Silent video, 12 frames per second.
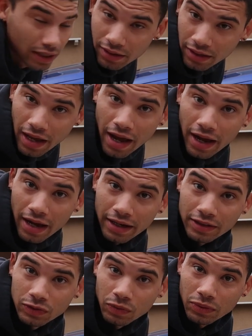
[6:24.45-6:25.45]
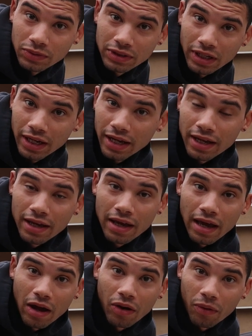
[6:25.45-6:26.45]
end of the day. I guess we'll see.
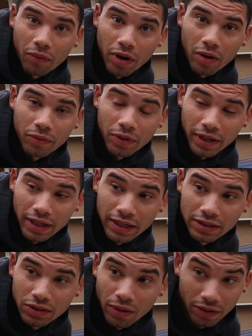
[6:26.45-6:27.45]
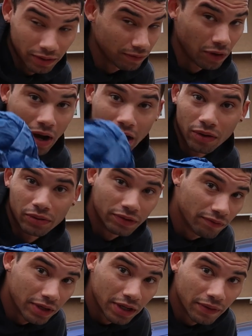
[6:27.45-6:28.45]
I don't know what all we're gonna get into. I don't even know how long
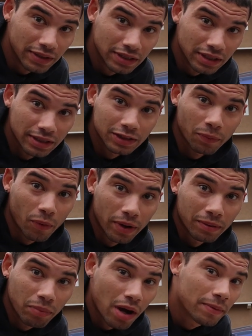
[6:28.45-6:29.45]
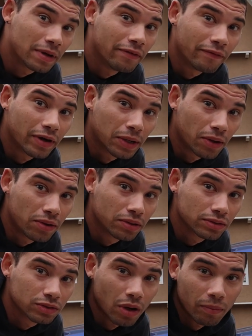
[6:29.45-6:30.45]
the video is at this point. Probably not very
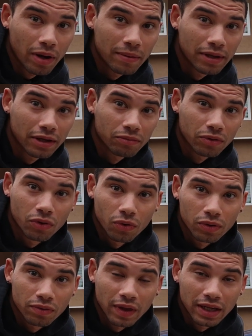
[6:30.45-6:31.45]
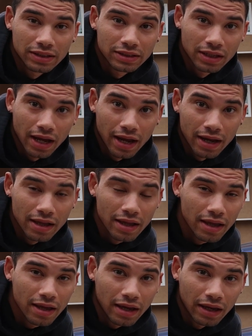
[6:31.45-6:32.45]
long. So I'll probably like record things today,
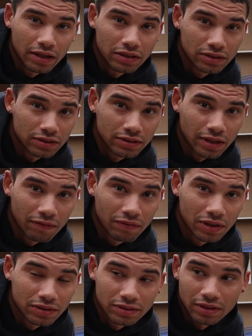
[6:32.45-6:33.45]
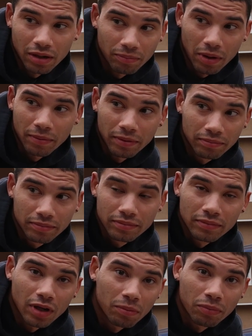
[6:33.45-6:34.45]
and then just save this. I'll probably
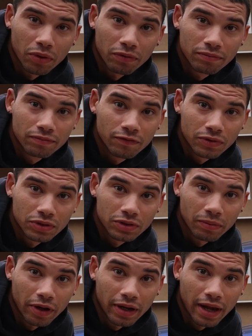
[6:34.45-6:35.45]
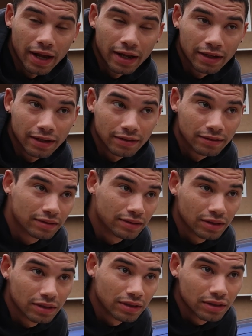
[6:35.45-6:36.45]
upload it for just Monday, and then
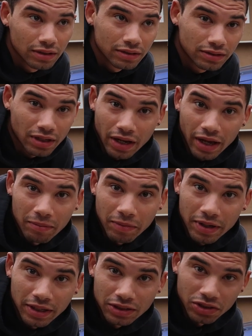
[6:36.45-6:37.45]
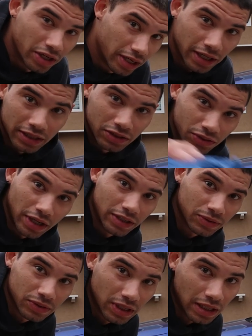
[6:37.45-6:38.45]
Sunday and Monday shenanigans you
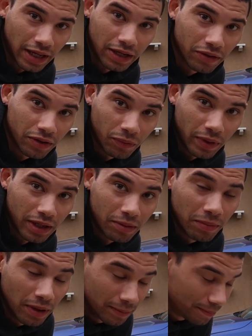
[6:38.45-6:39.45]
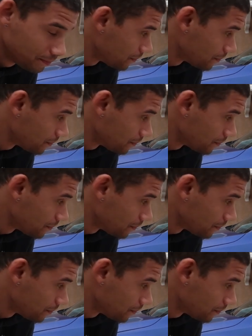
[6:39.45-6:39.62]
guys will see later in the week. But